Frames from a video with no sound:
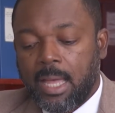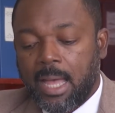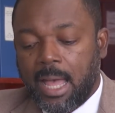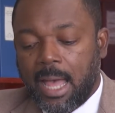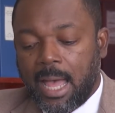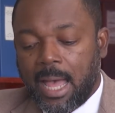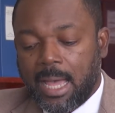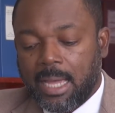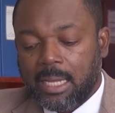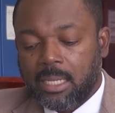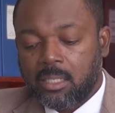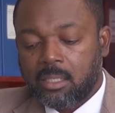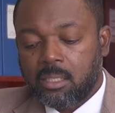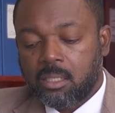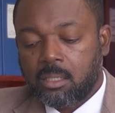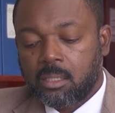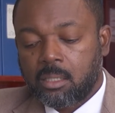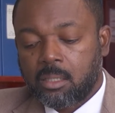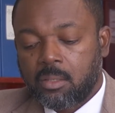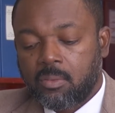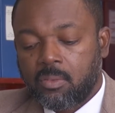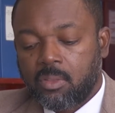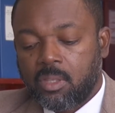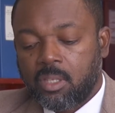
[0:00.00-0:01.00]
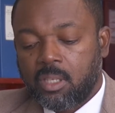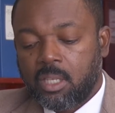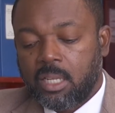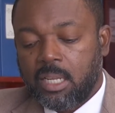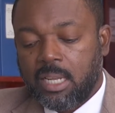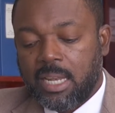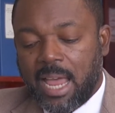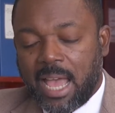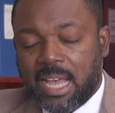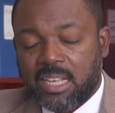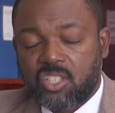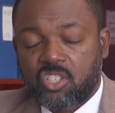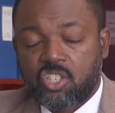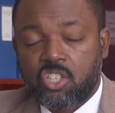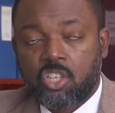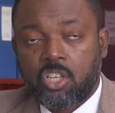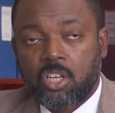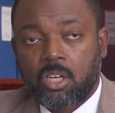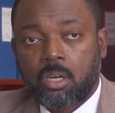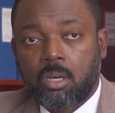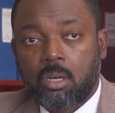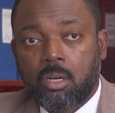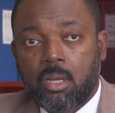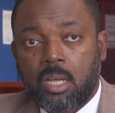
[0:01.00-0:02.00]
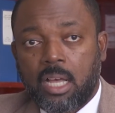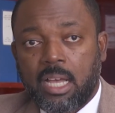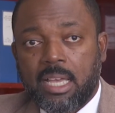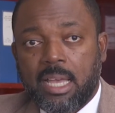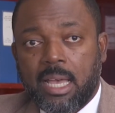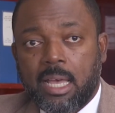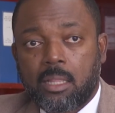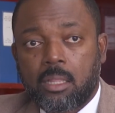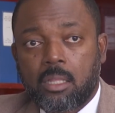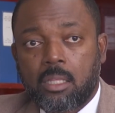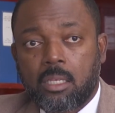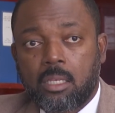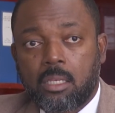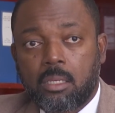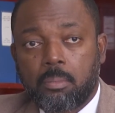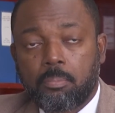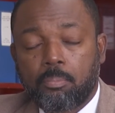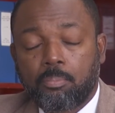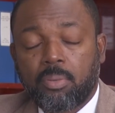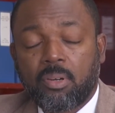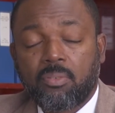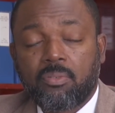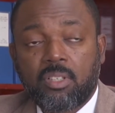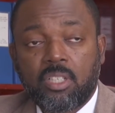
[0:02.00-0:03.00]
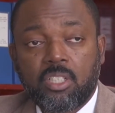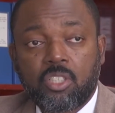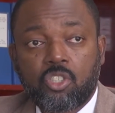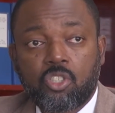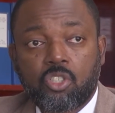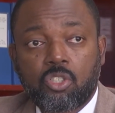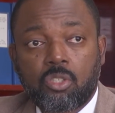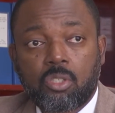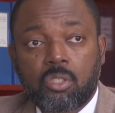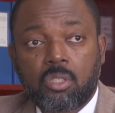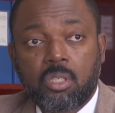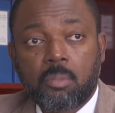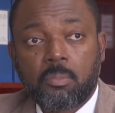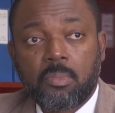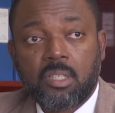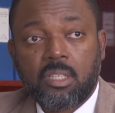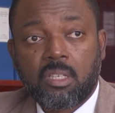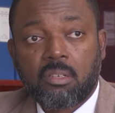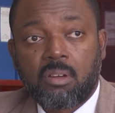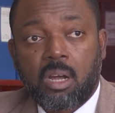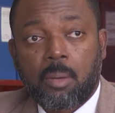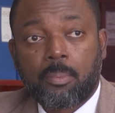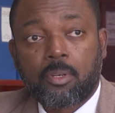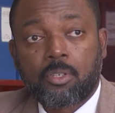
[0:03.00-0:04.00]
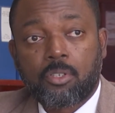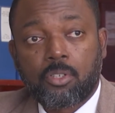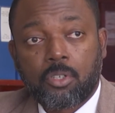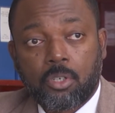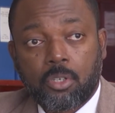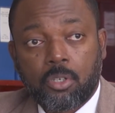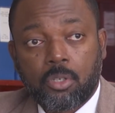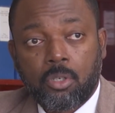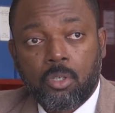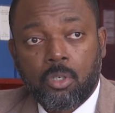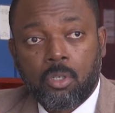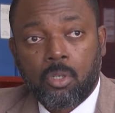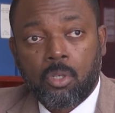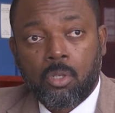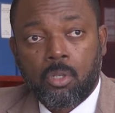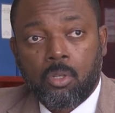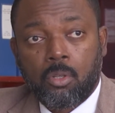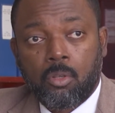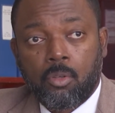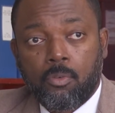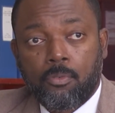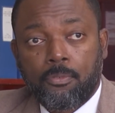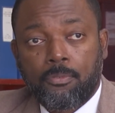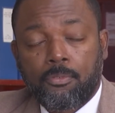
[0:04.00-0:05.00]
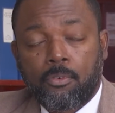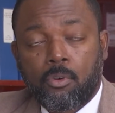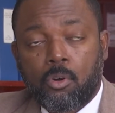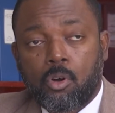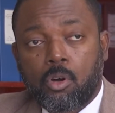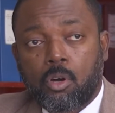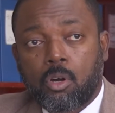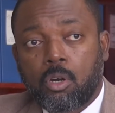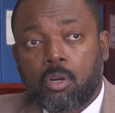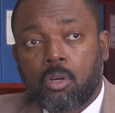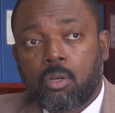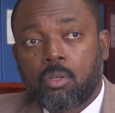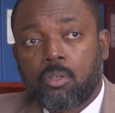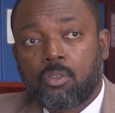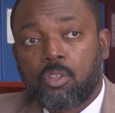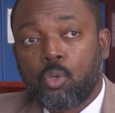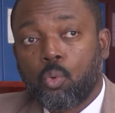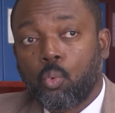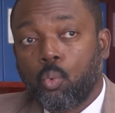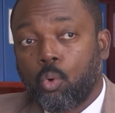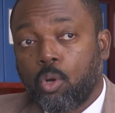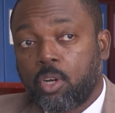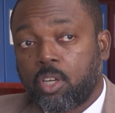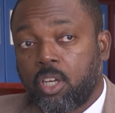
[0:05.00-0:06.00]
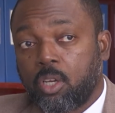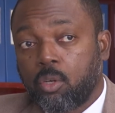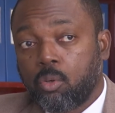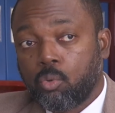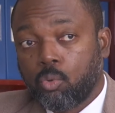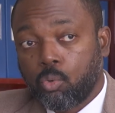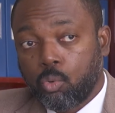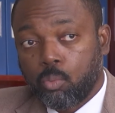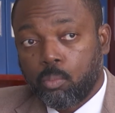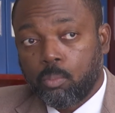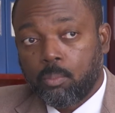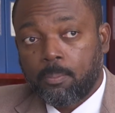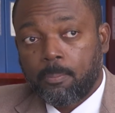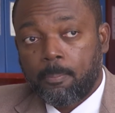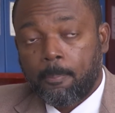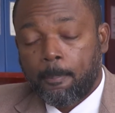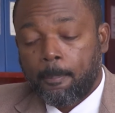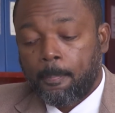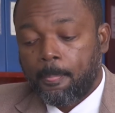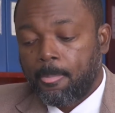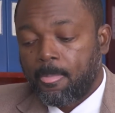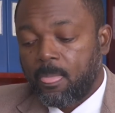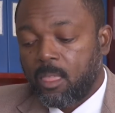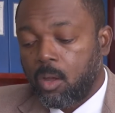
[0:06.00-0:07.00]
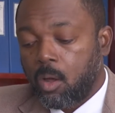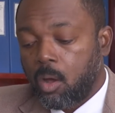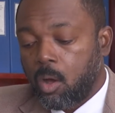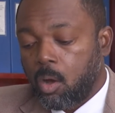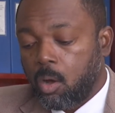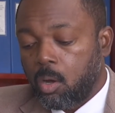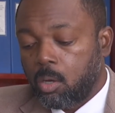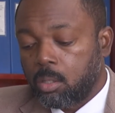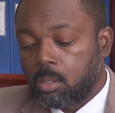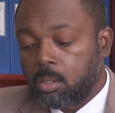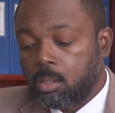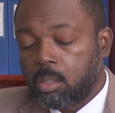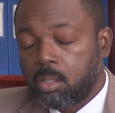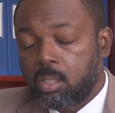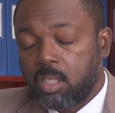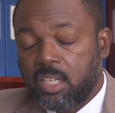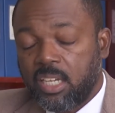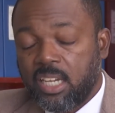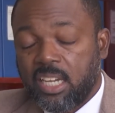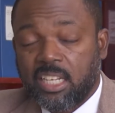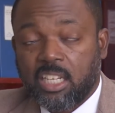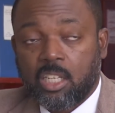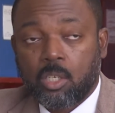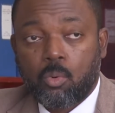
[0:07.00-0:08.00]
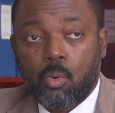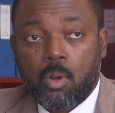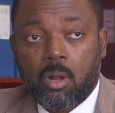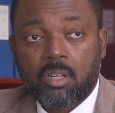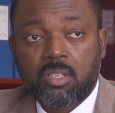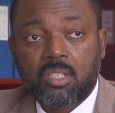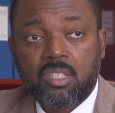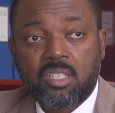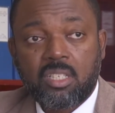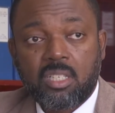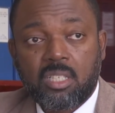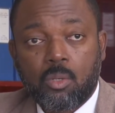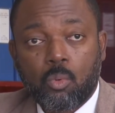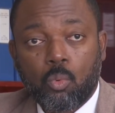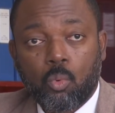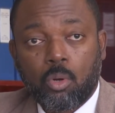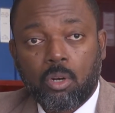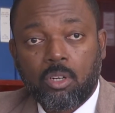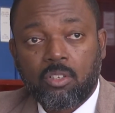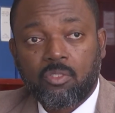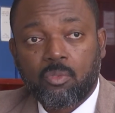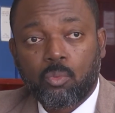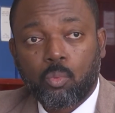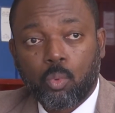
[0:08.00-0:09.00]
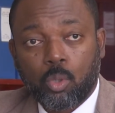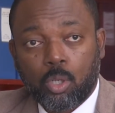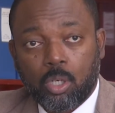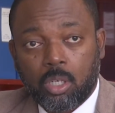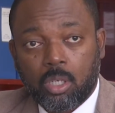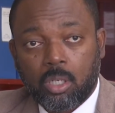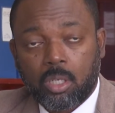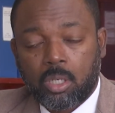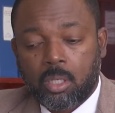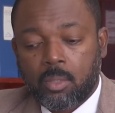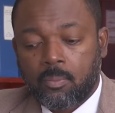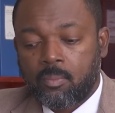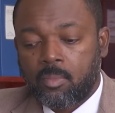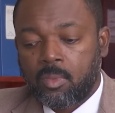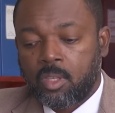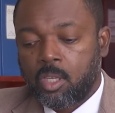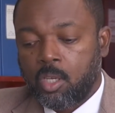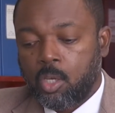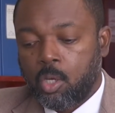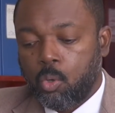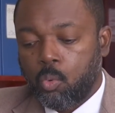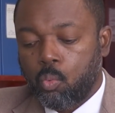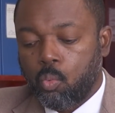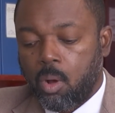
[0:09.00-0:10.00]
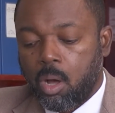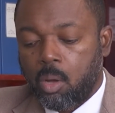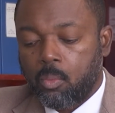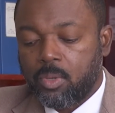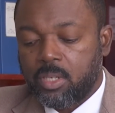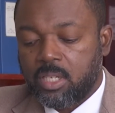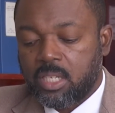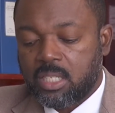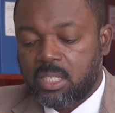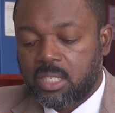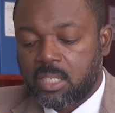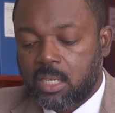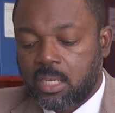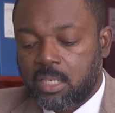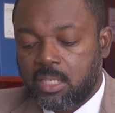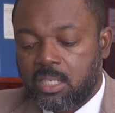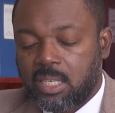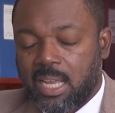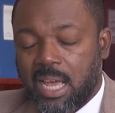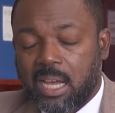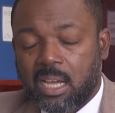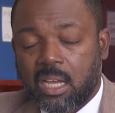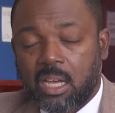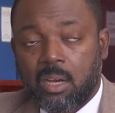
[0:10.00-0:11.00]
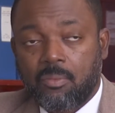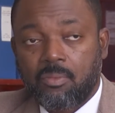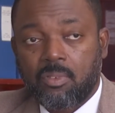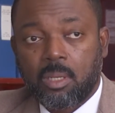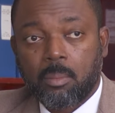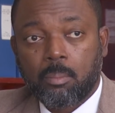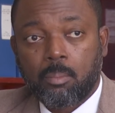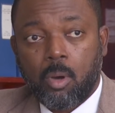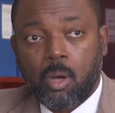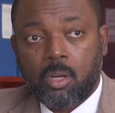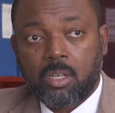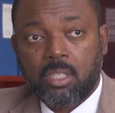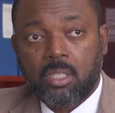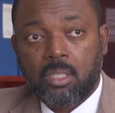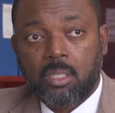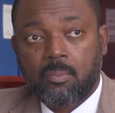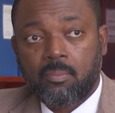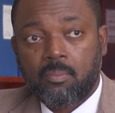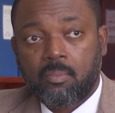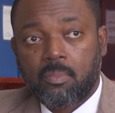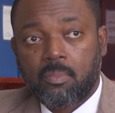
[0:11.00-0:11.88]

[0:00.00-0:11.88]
And last year, I had the privilege to be the rapporteur for the working group on inequalities in the world of work. What we discussed at governing body